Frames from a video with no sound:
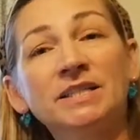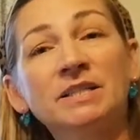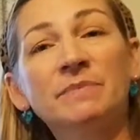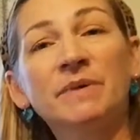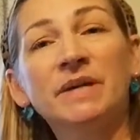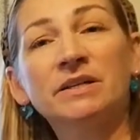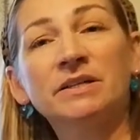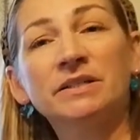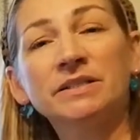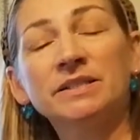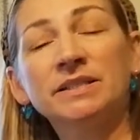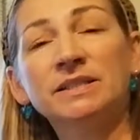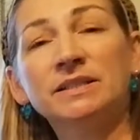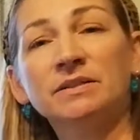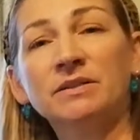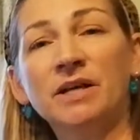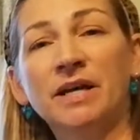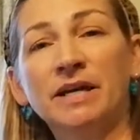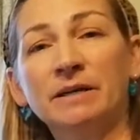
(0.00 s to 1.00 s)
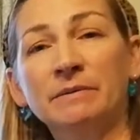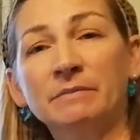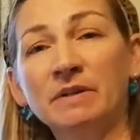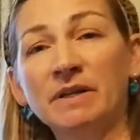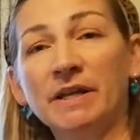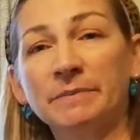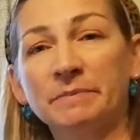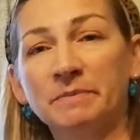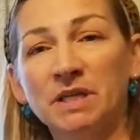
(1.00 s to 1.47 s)
makers,
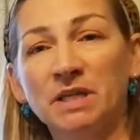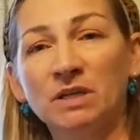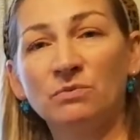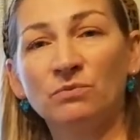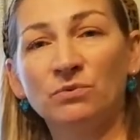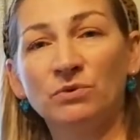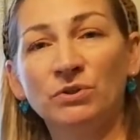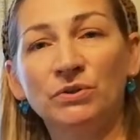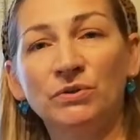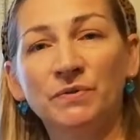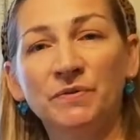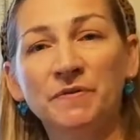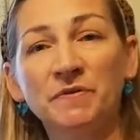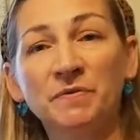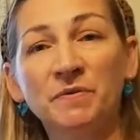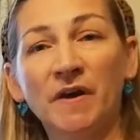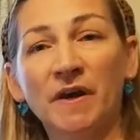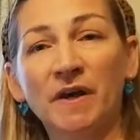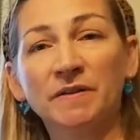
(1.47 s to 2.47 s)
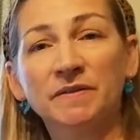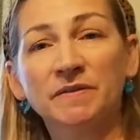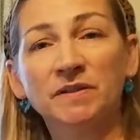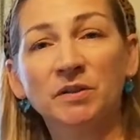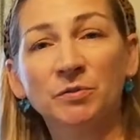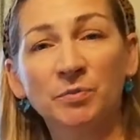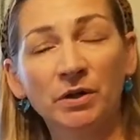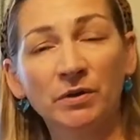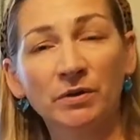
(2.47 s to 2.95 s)
like me, will use
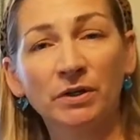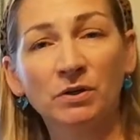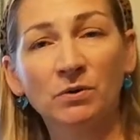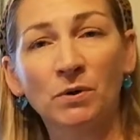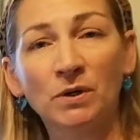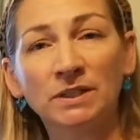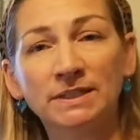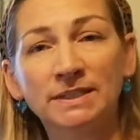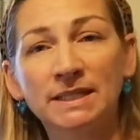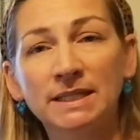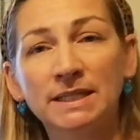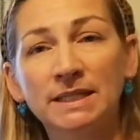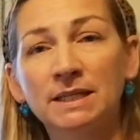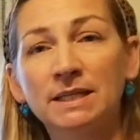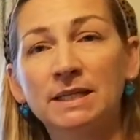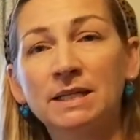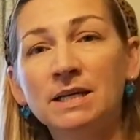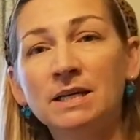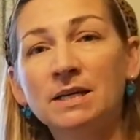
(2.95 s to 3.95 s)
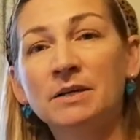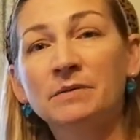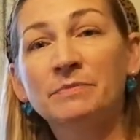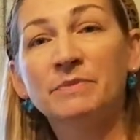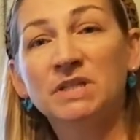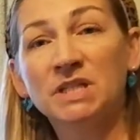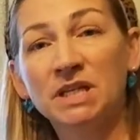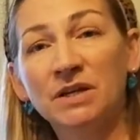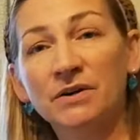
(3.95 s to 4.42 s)
superior quality
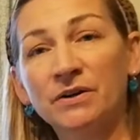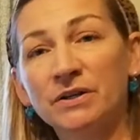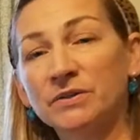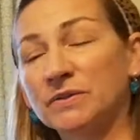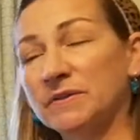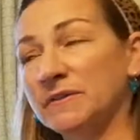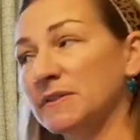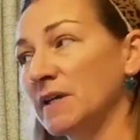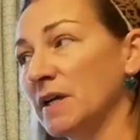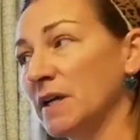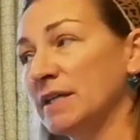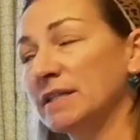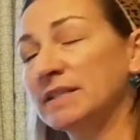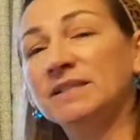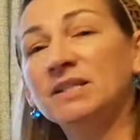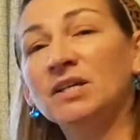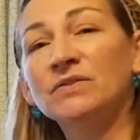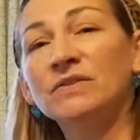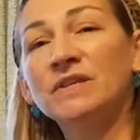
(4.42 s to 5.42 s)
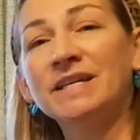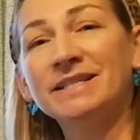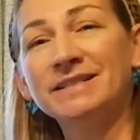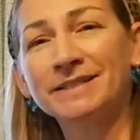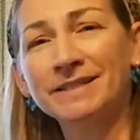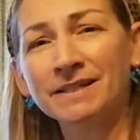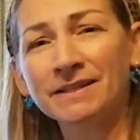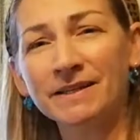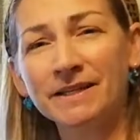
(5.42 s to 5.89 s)
materials. So the
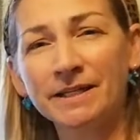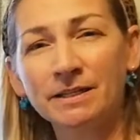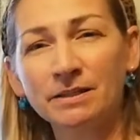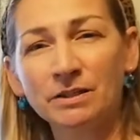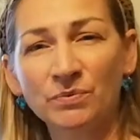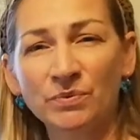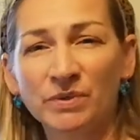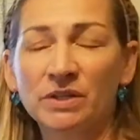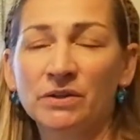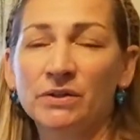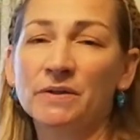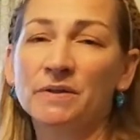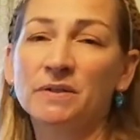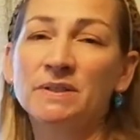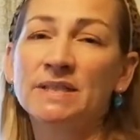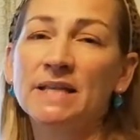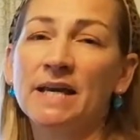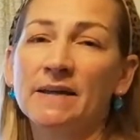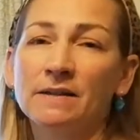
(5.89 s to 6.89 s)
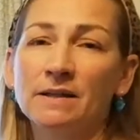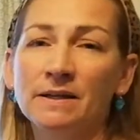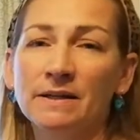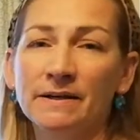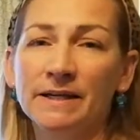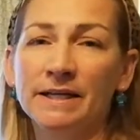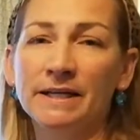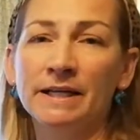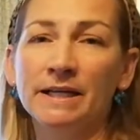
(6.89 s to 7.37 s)
interlining that we use and the
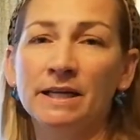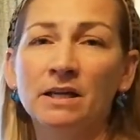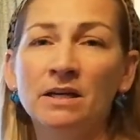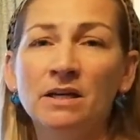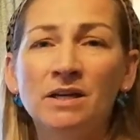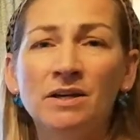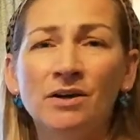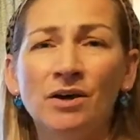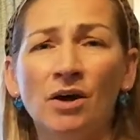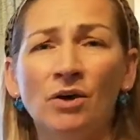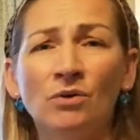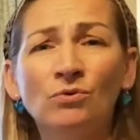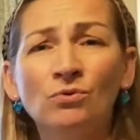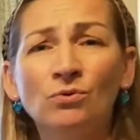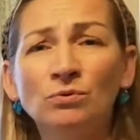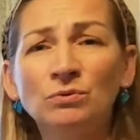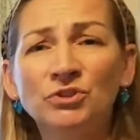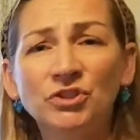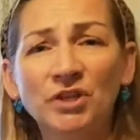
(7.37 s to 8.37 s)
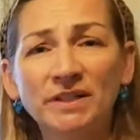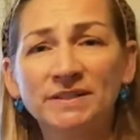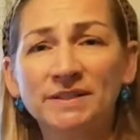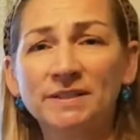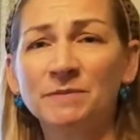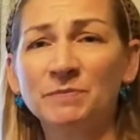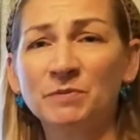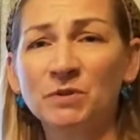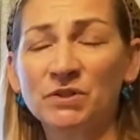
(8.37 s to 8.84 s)
lining are all just
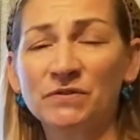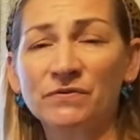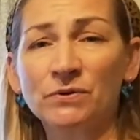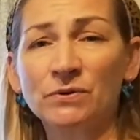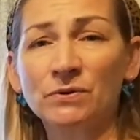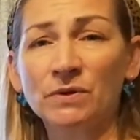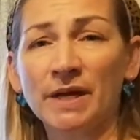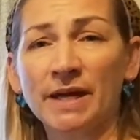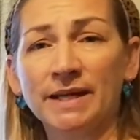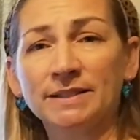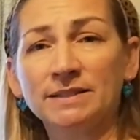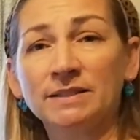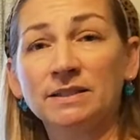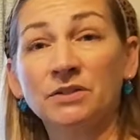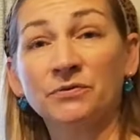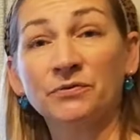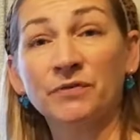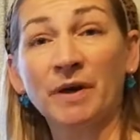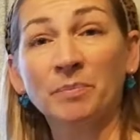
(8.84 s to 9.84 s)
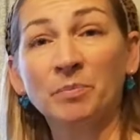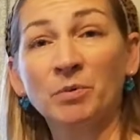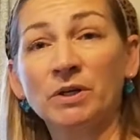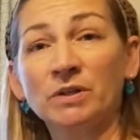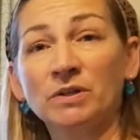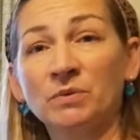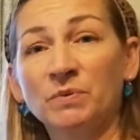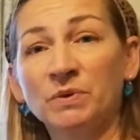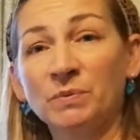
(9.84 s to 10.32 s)
as beautiful as the
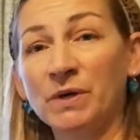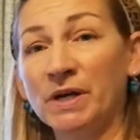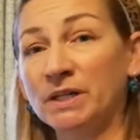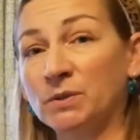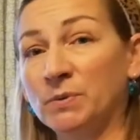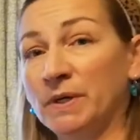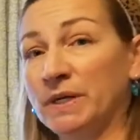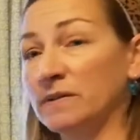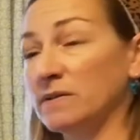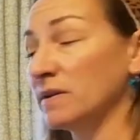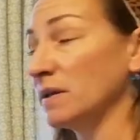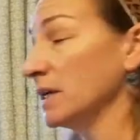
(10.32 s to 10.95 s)
fabric that we work with.